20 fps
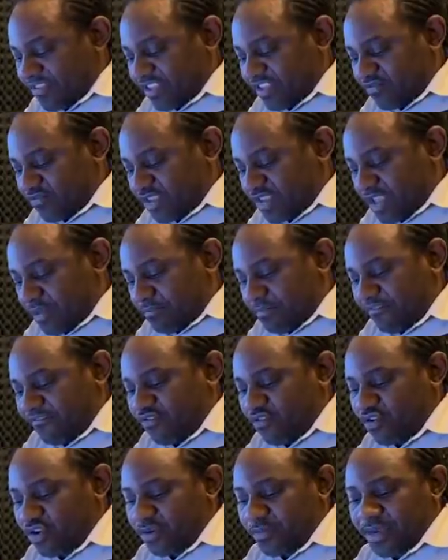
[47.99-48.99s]
things with them
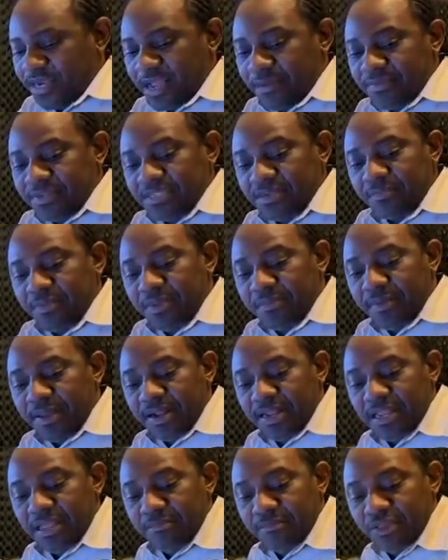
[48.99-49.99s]
before, and because I see people
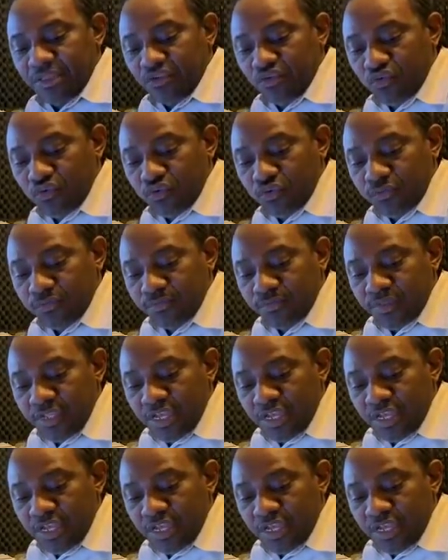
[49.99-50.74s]
I claim my tune.